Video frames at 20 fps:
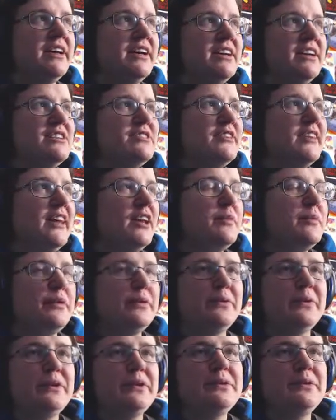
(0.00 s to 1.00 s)
So that'll be
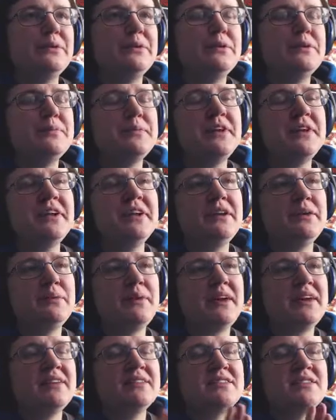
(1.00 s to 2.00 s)
really cool. But
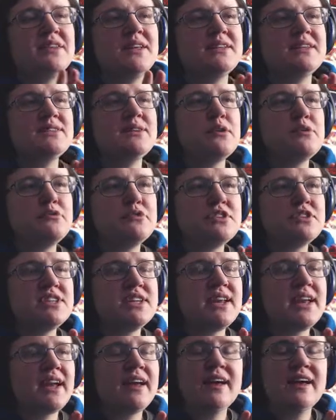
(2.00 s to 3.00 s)
anyway, so that's all for
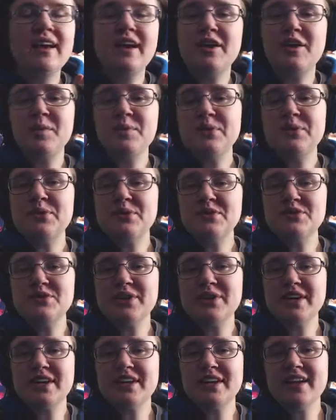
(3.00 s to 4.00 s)
today. I hope you
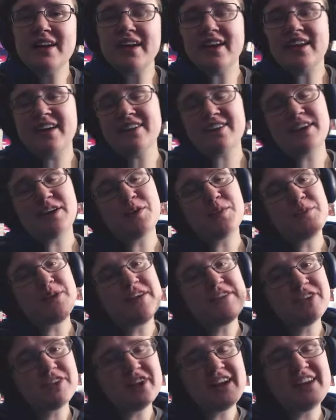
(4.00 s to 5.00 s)
enjoyed, and I hope you
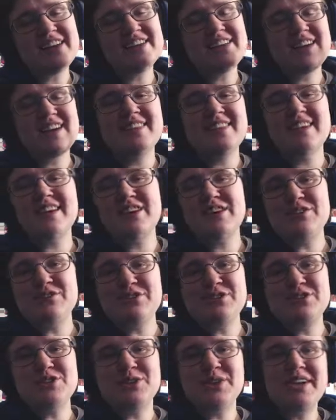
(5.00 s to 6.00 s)
have a great day. Thank you
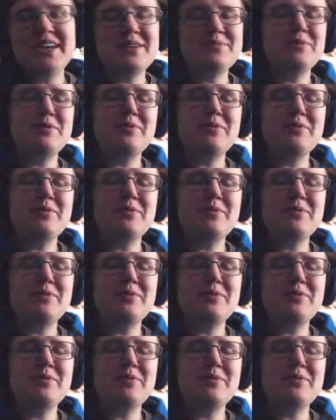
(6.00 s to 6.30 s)
for joining. Bye